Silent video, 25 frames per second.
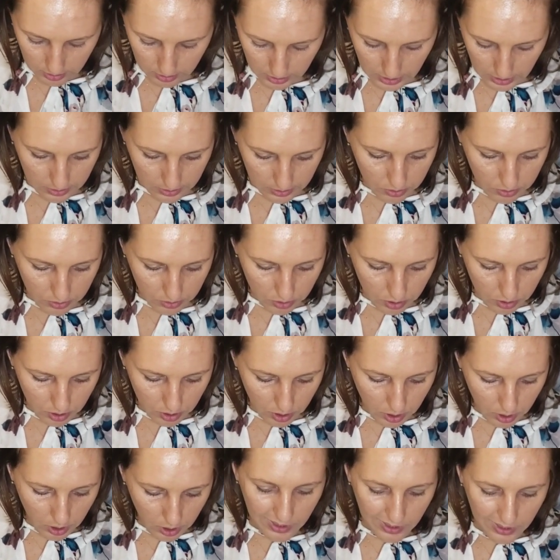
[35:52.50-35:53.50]
answer,
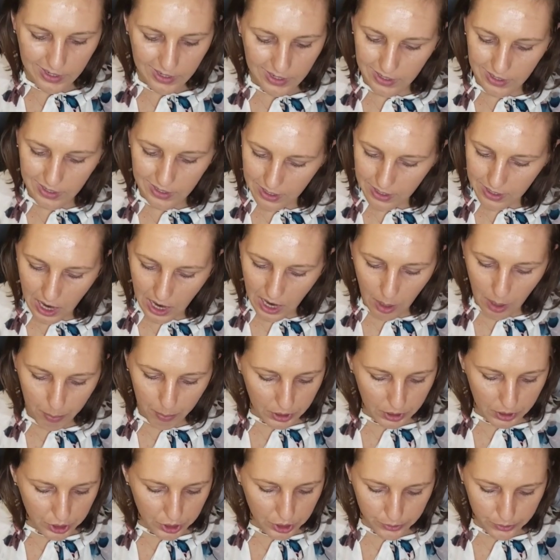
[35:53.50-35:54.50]

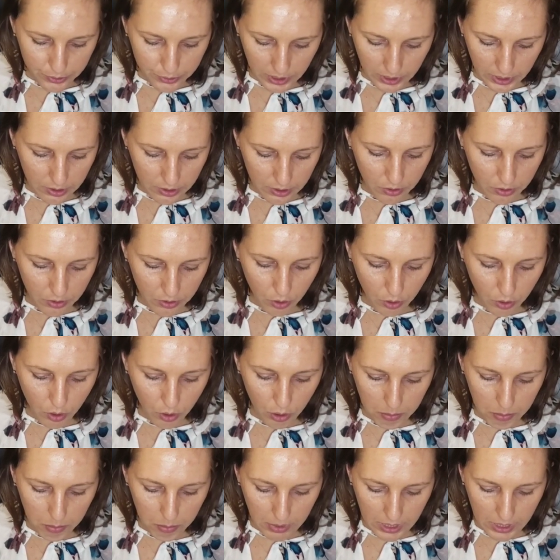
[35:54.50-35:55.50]
not be straightened
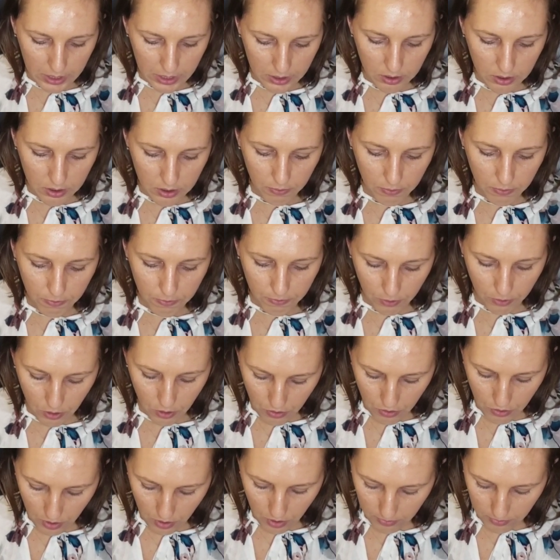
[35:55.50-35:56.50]
or bent
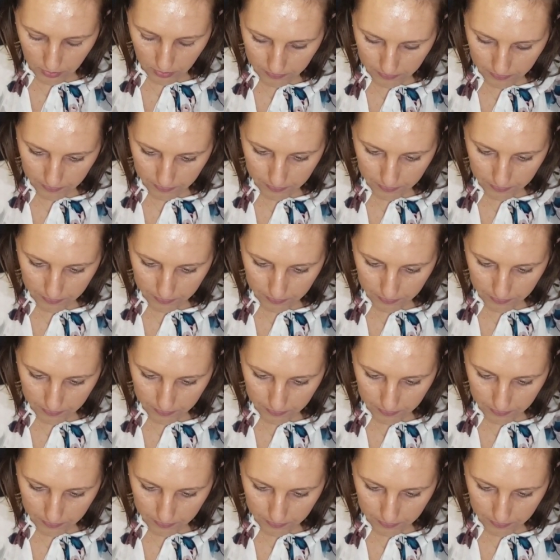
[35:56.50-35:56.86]
further.